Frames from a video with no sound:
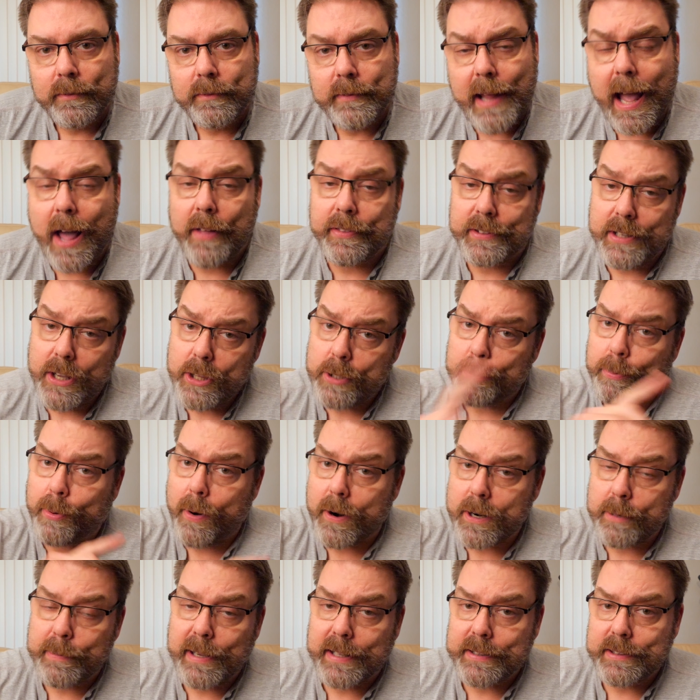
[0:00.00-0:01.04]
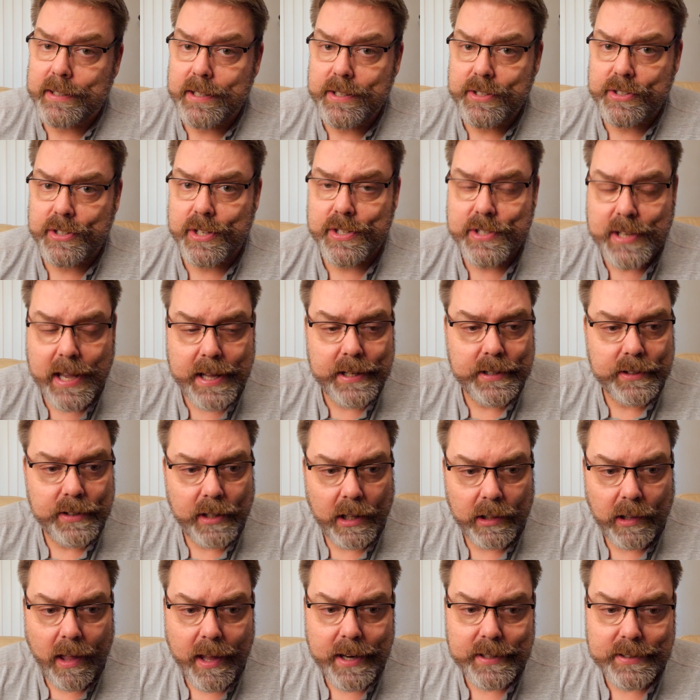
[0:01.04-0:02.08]
Now, the other part about this is that
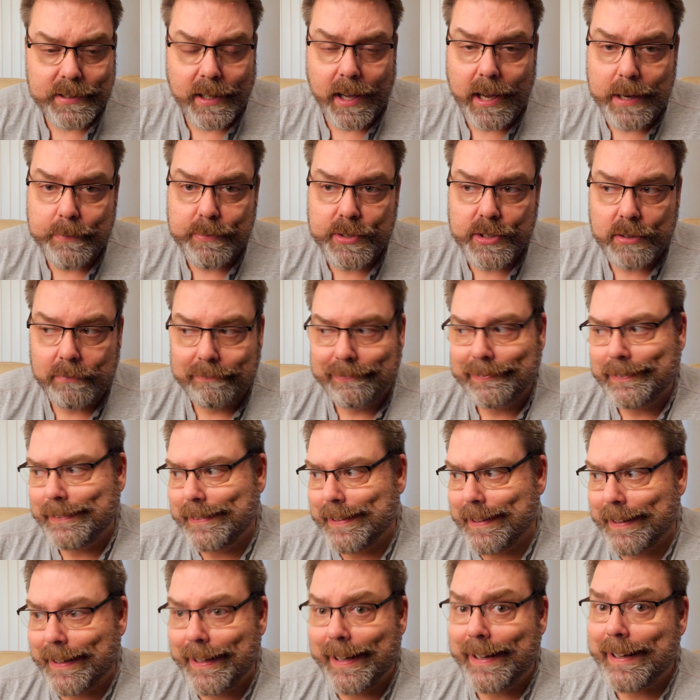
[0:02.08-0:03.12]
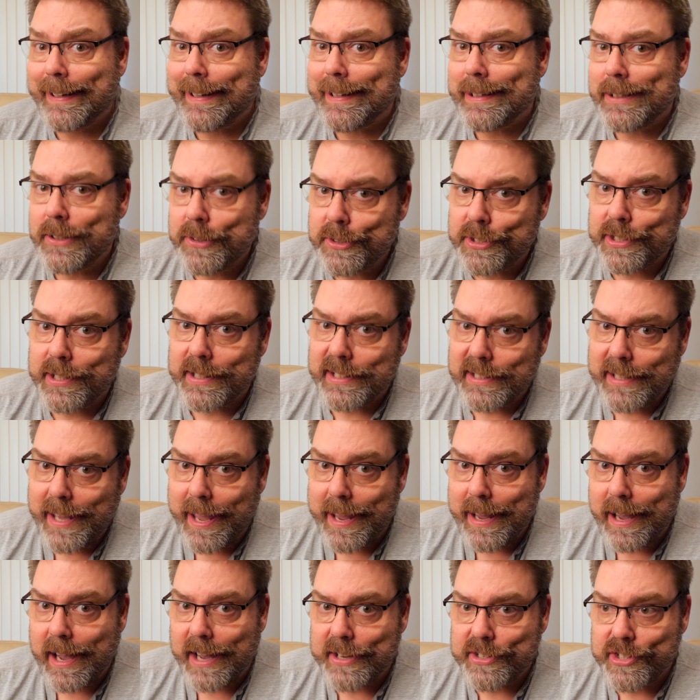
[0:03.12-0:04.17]
a lot of times you kind of get used to the
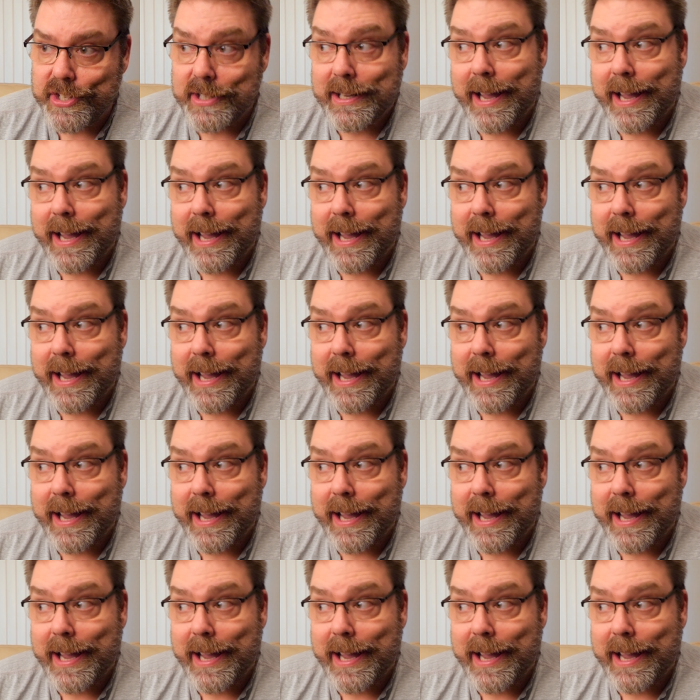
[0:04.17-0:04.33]
chaos.